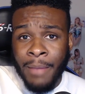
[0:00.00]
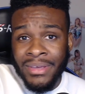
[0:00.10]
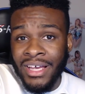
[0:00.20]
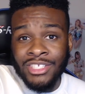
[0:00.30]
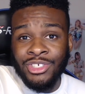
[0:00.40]

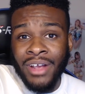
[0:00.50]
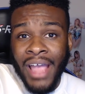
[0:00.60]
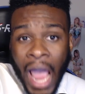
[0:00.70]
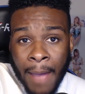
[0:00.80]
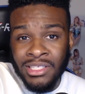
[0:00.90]
because
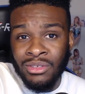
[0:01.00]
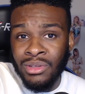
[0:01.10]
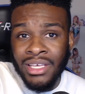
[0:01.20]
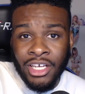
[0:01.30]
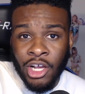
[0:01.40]
you're
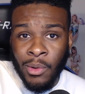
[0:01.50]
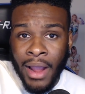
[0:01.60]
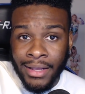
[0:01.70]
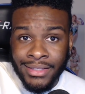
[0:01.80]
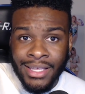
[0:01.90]
absolutely
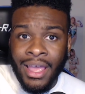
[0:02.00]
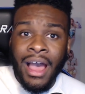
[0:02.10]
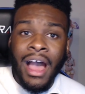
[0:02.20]
incorrect.